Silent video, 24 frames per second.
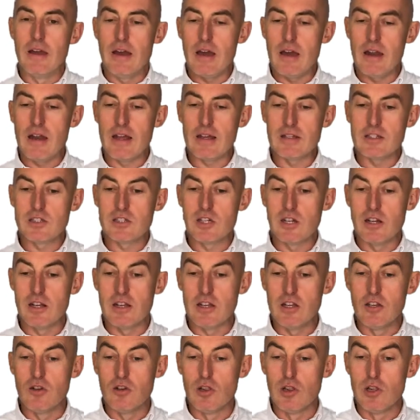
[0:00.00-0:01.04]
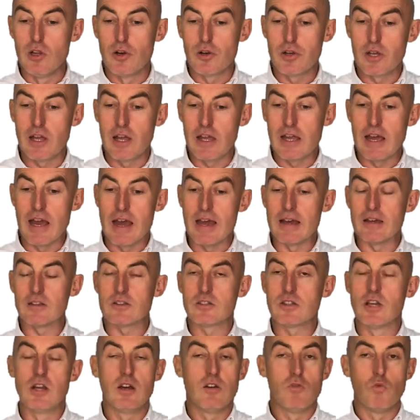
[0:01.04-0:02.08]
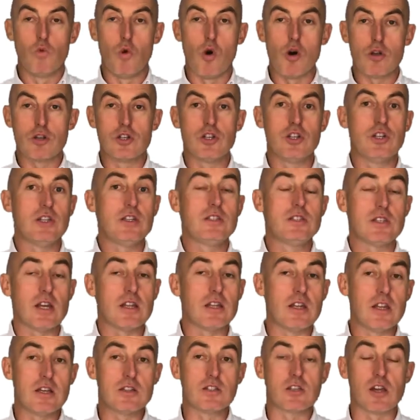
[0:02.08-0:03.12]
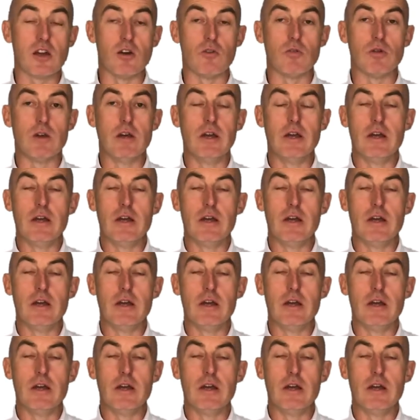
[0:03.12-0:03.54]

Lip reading: And actually, you're looking at what she did 10 years ago.